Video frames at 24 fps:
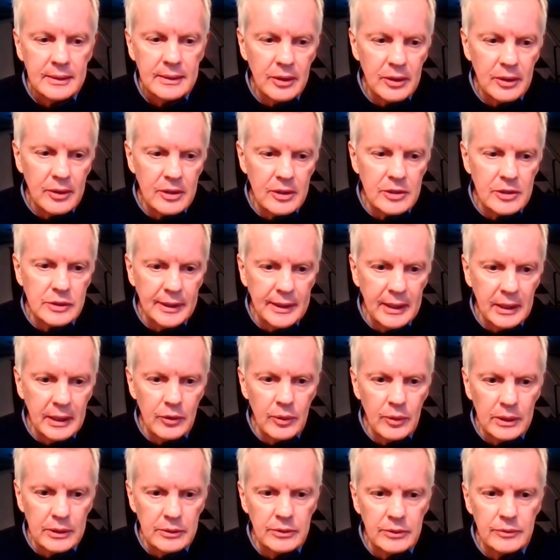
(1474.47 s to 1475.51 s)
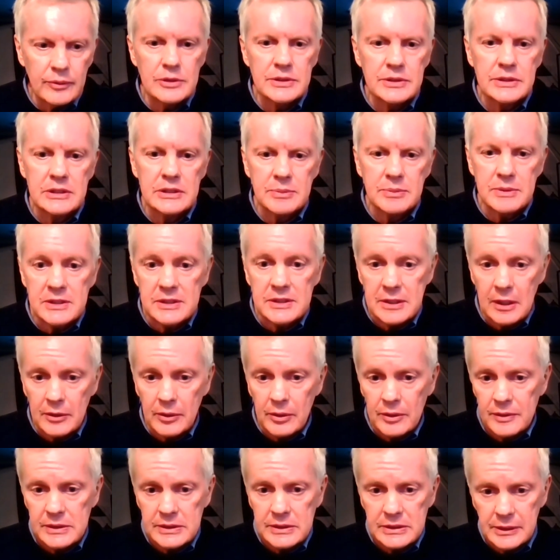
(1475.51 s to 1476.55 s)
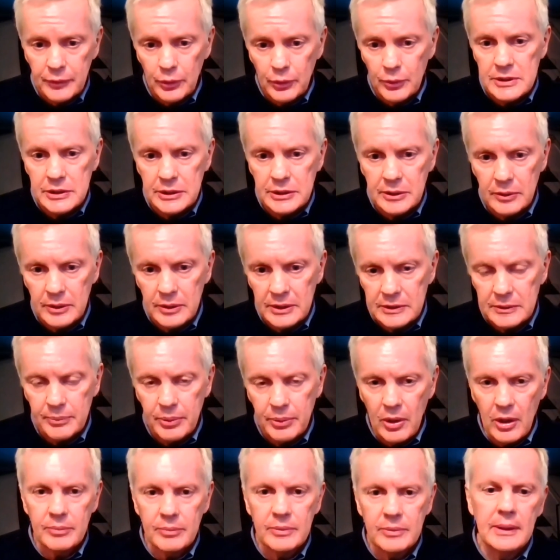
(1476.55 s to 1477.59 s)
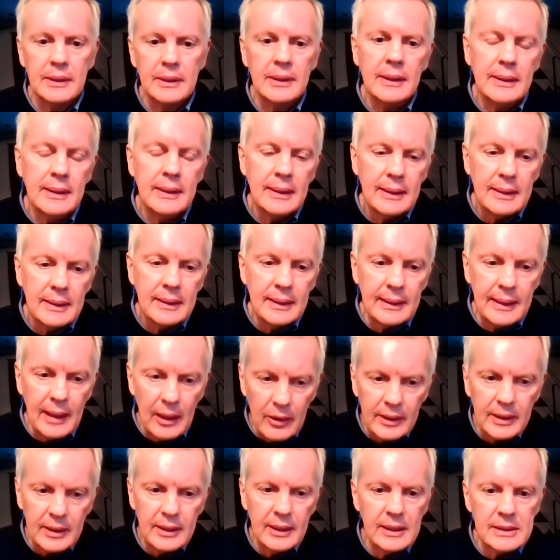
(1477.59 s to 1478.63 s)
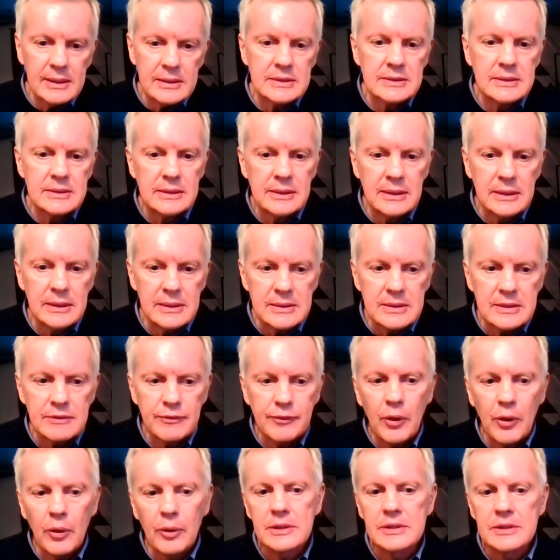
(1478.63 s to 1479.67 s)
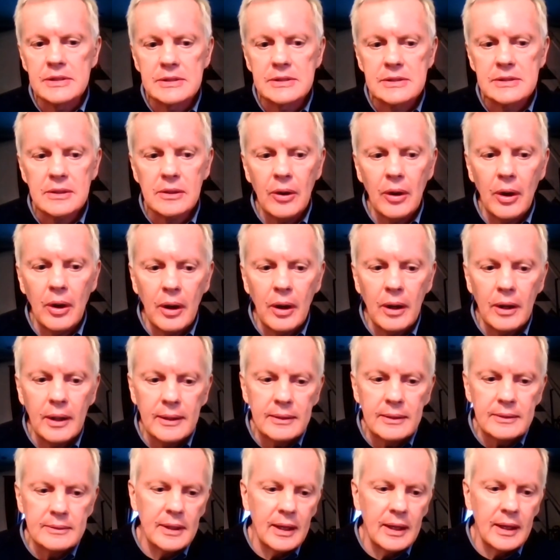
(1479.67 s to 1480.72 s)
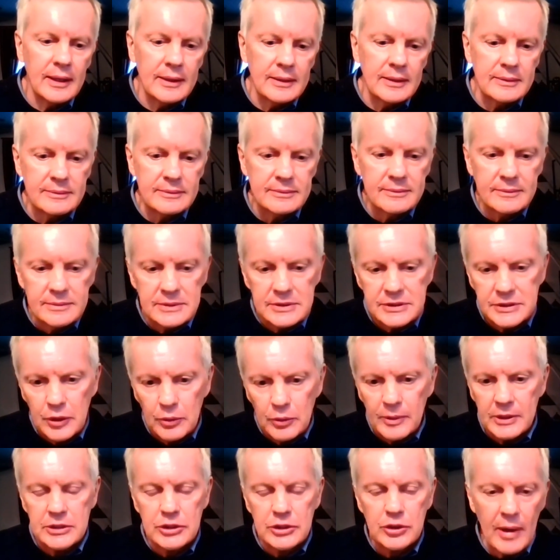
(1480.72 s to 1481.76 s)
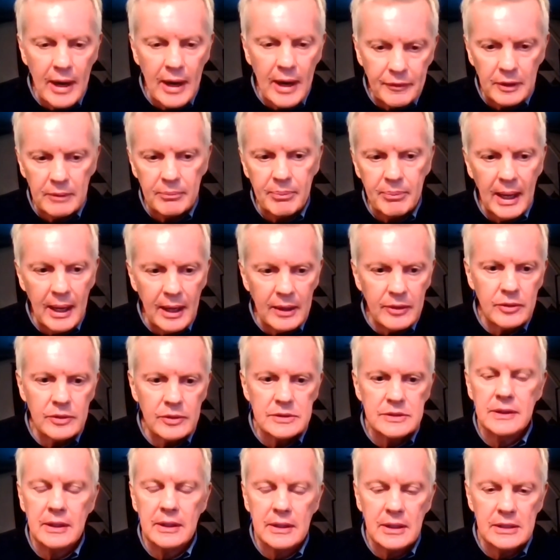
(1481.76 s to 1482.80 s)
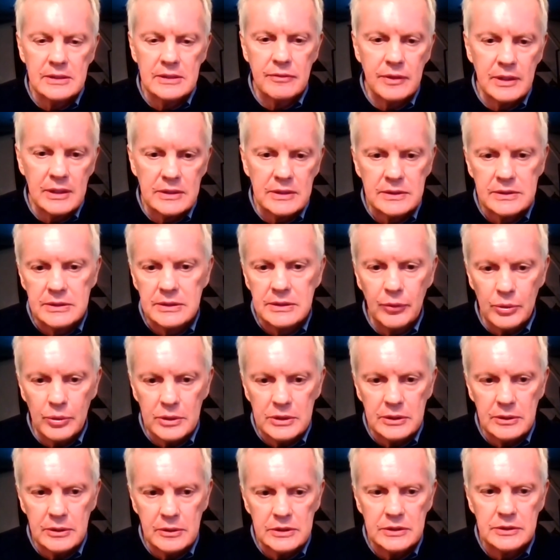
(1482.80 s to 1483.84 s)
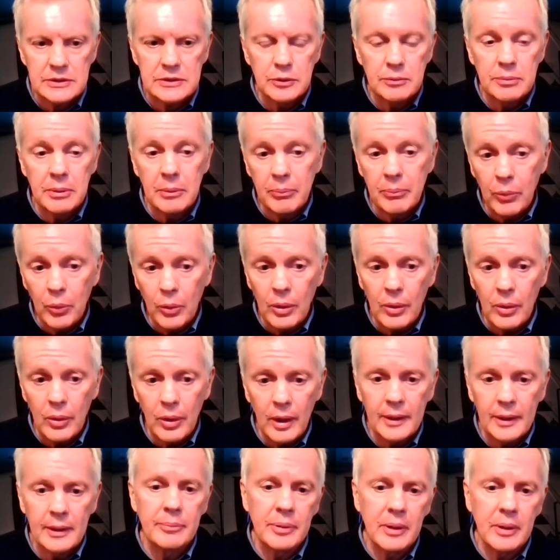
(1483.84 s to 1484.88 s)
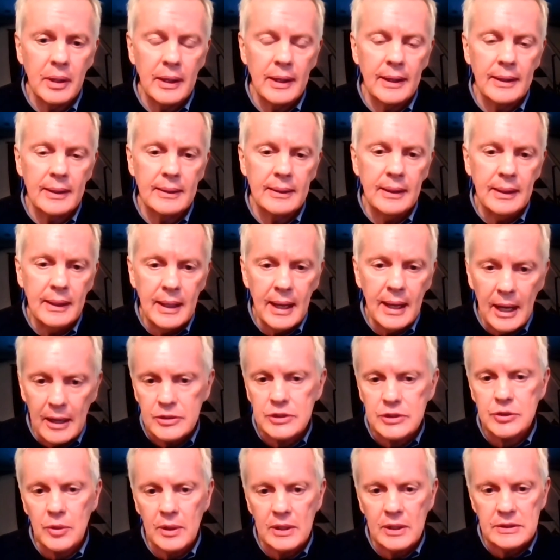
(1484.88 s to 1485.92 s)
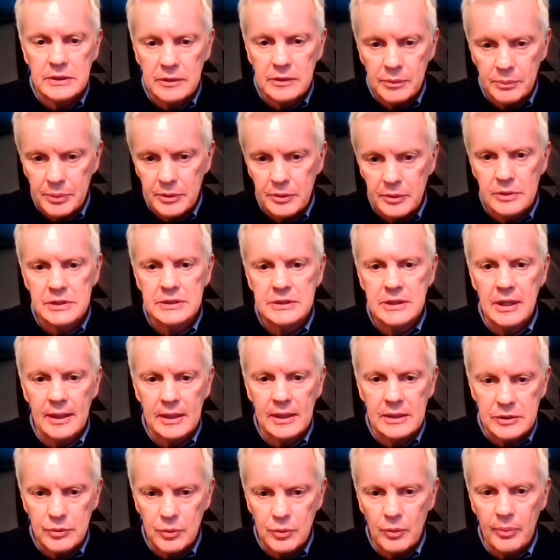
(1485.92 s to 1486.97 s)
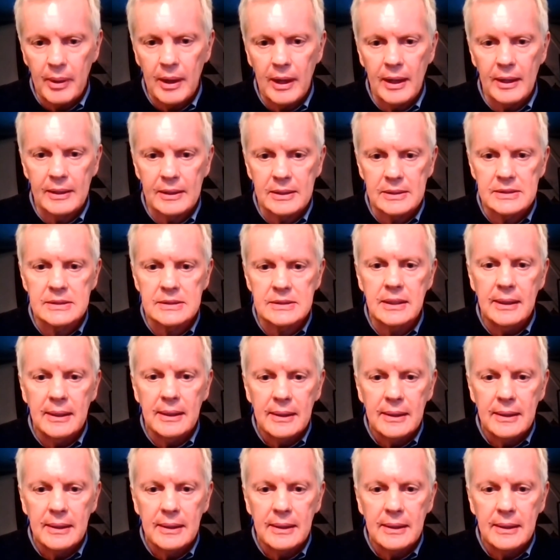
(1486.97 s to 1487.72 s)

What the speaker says: large land-grant universities, been centered on the civil engineering department. In our case, it's focused on not so much traffic patterns and the kinds of things that civil engineers do, but more on applying our strengths in computer science, robotics,